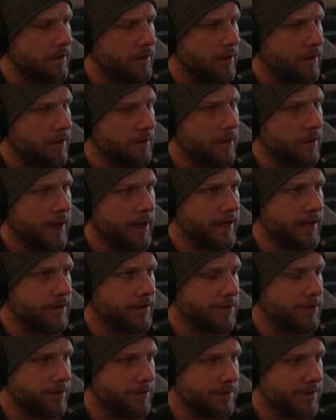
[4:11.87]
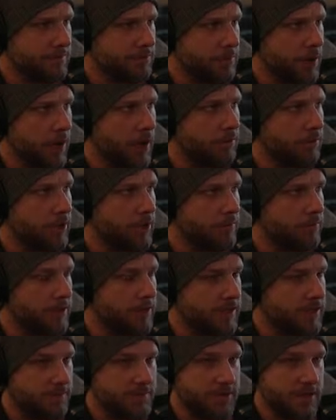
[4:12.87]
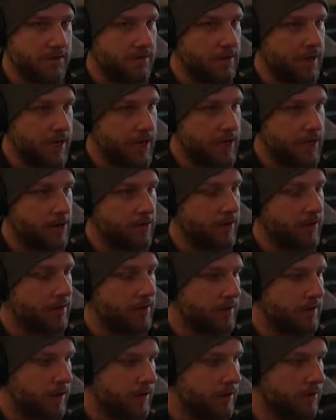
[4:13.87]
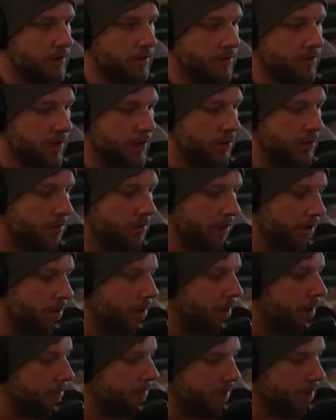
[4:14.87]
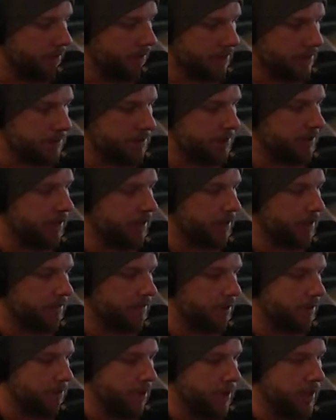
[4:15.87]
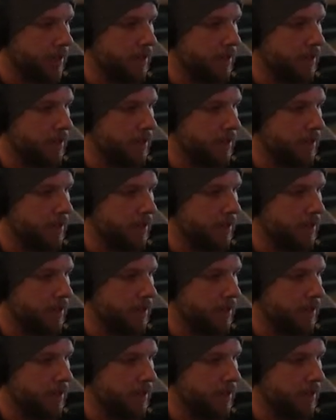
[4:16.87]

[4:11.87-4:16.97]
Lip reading: a lot in terms of public perception right now. And I don't want to comment on this politically, but